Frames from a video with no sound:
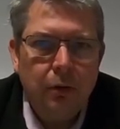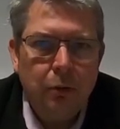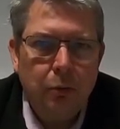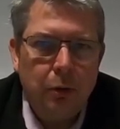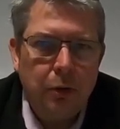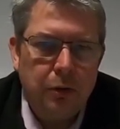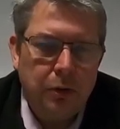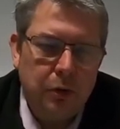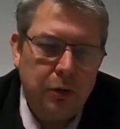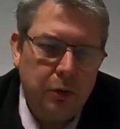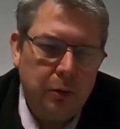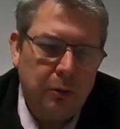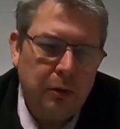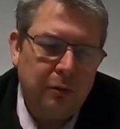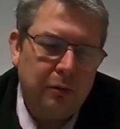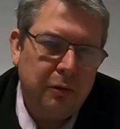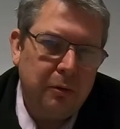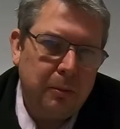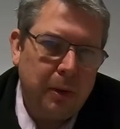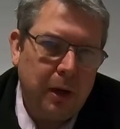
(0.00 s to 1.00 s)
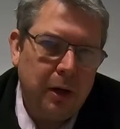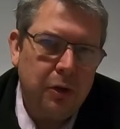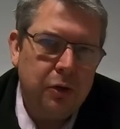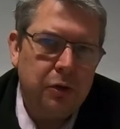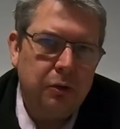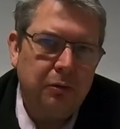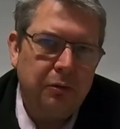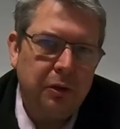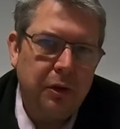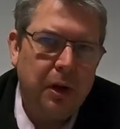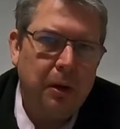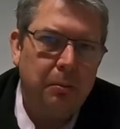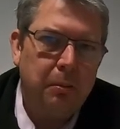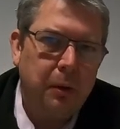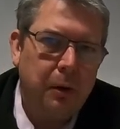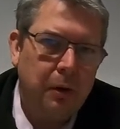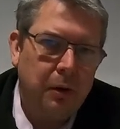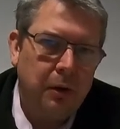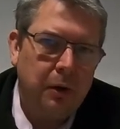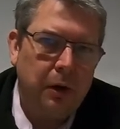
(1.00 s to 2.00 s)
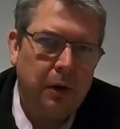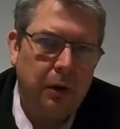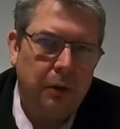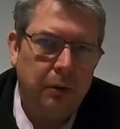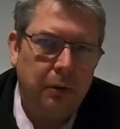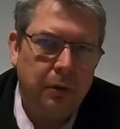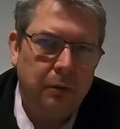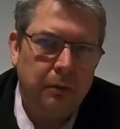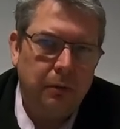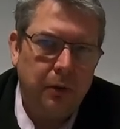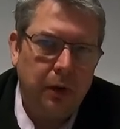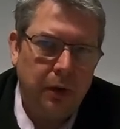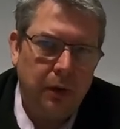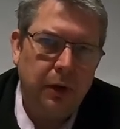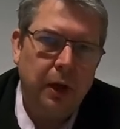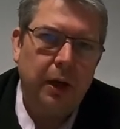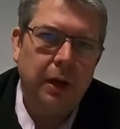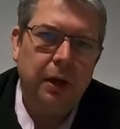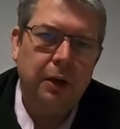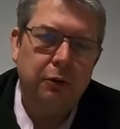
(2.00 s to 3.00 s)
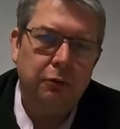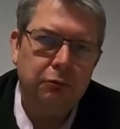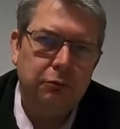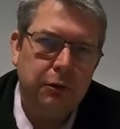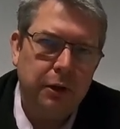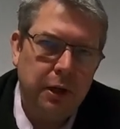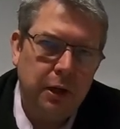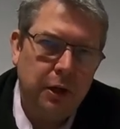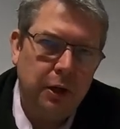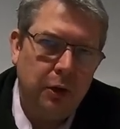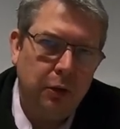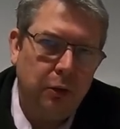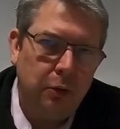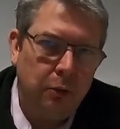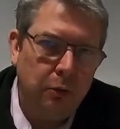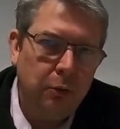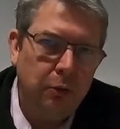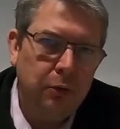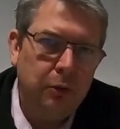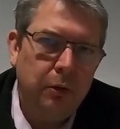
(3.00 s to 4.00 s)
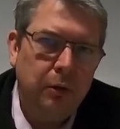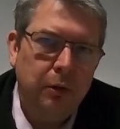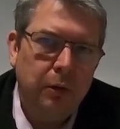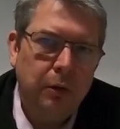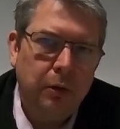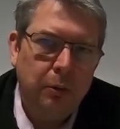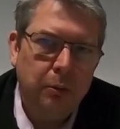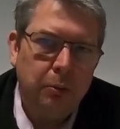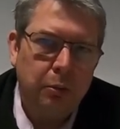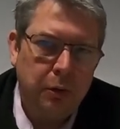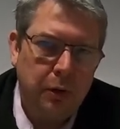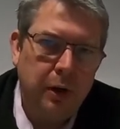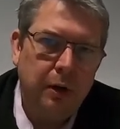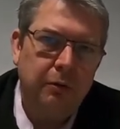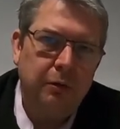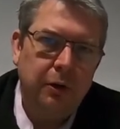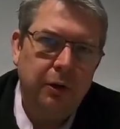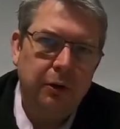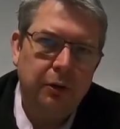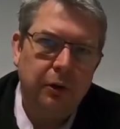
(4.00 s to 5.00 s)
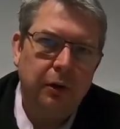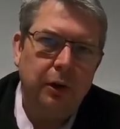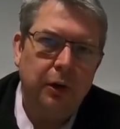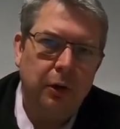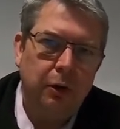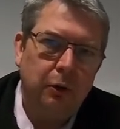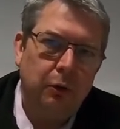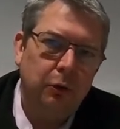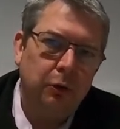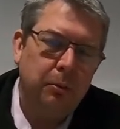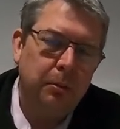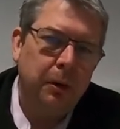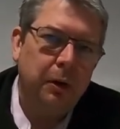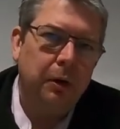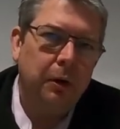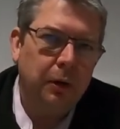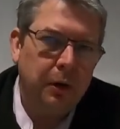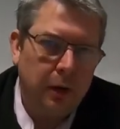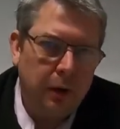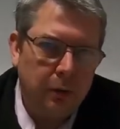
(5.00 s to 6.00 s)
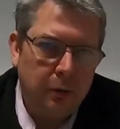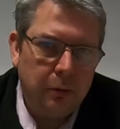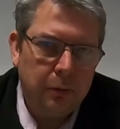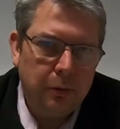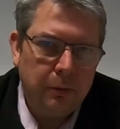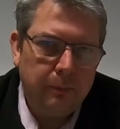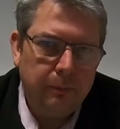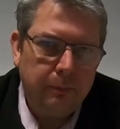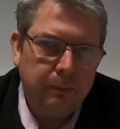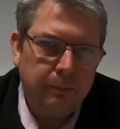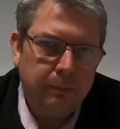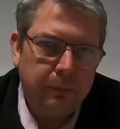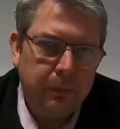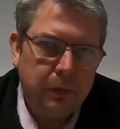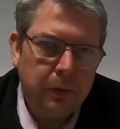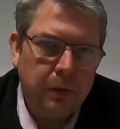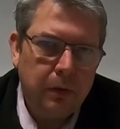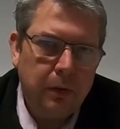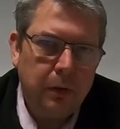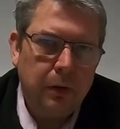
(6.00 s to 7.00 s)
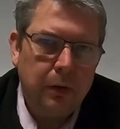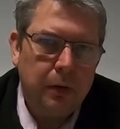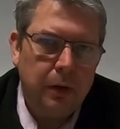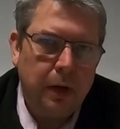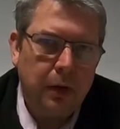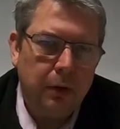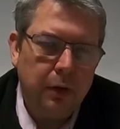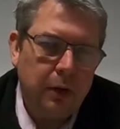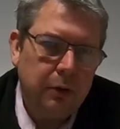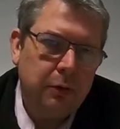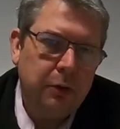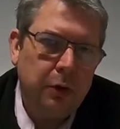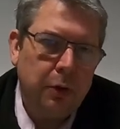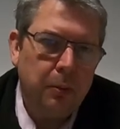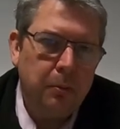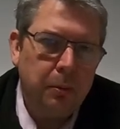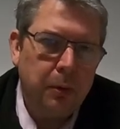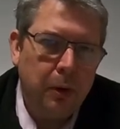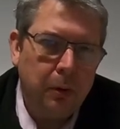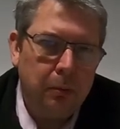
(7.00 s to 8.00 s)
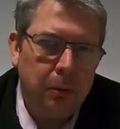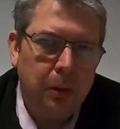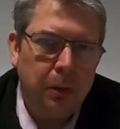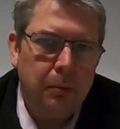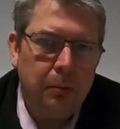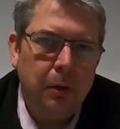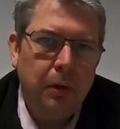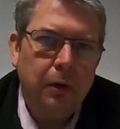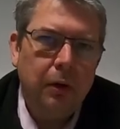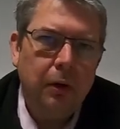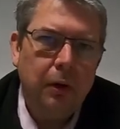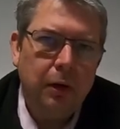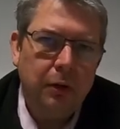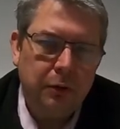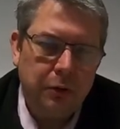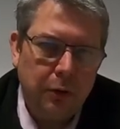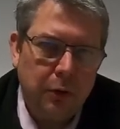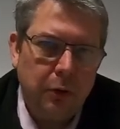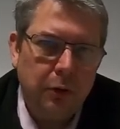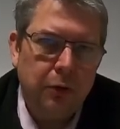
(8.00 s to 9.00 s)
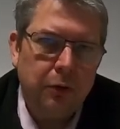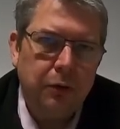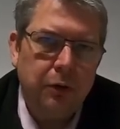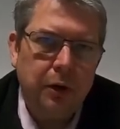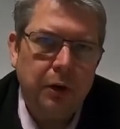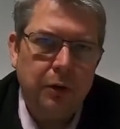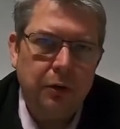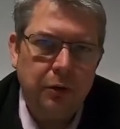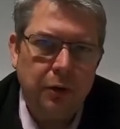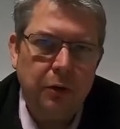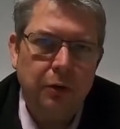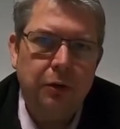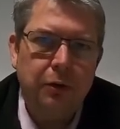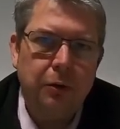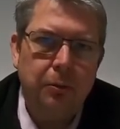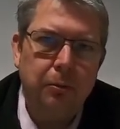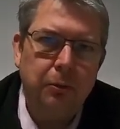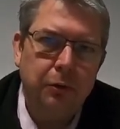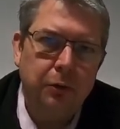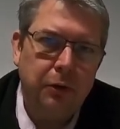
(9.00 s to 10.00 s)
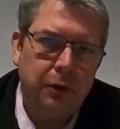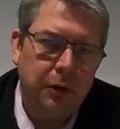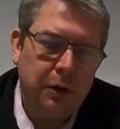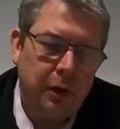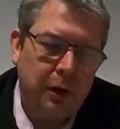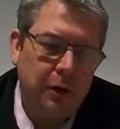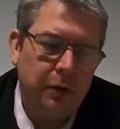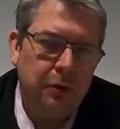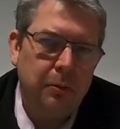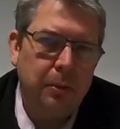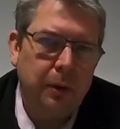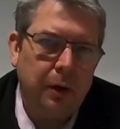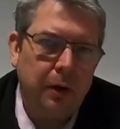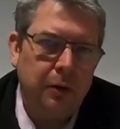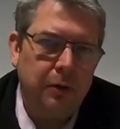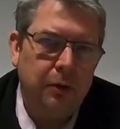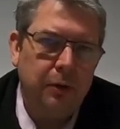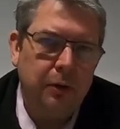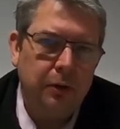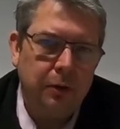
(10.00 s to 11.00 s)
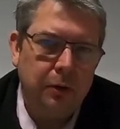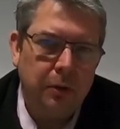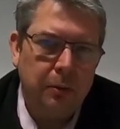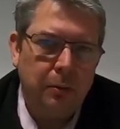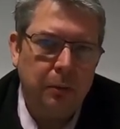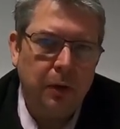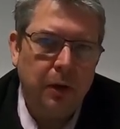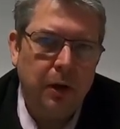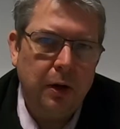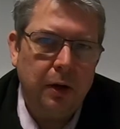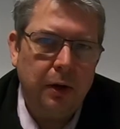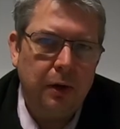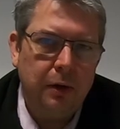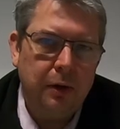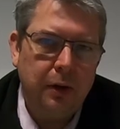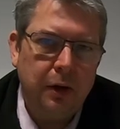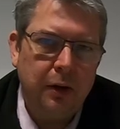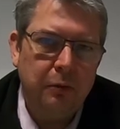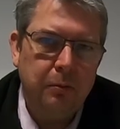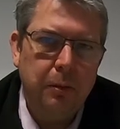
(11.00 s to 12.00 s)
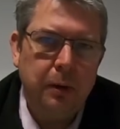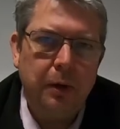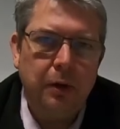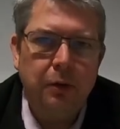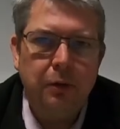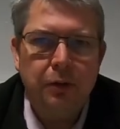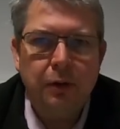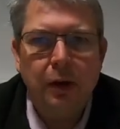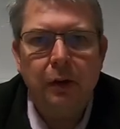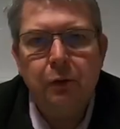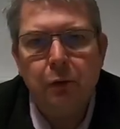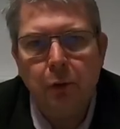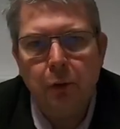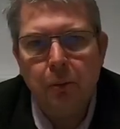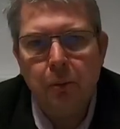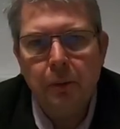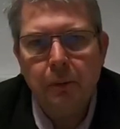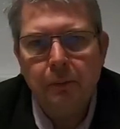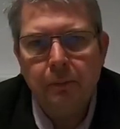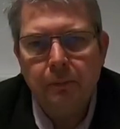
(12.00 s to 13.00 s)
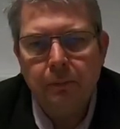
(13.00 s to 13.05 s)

with the new information for that barcode, and they had reused previously used barcodes. Now, that's not a problem as long as their systems, so the databases in behind, have been set up.